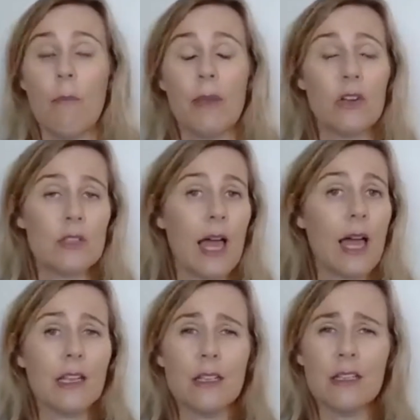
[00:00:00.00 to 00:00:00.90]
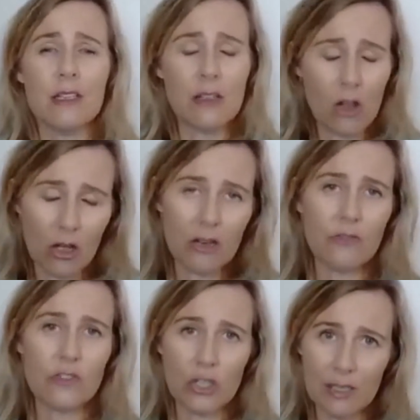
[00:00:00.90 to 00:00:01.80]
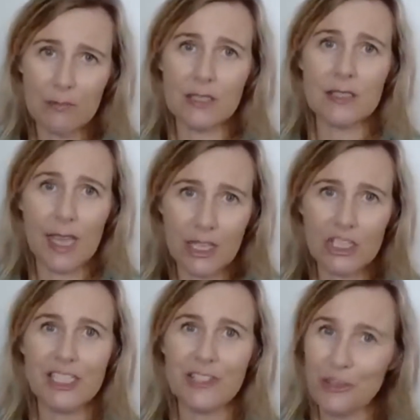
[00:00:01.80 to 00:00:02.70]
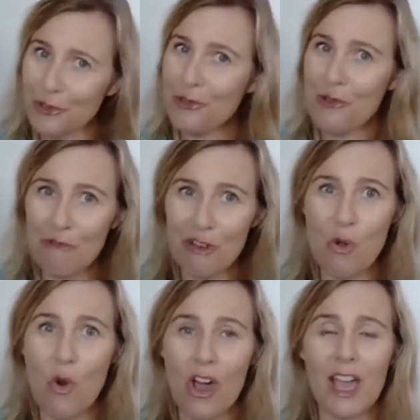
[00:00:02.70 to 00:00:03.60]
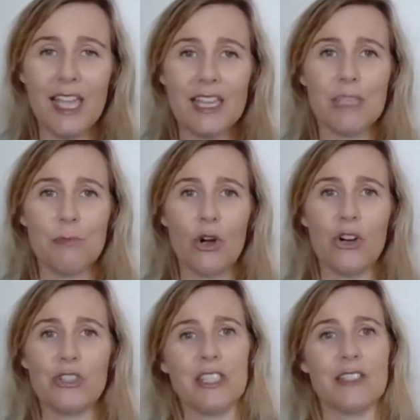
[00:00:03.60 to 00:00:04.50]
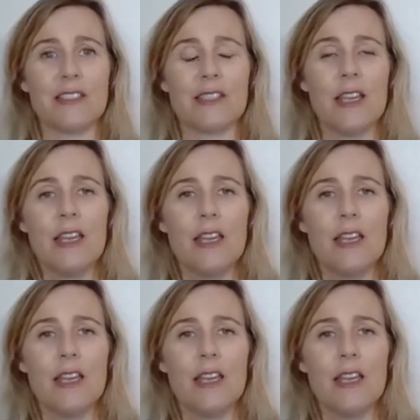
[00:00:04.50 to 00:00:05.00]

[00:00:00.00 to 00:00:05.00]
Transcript: because a lot of treatments actually do not require antibiotics.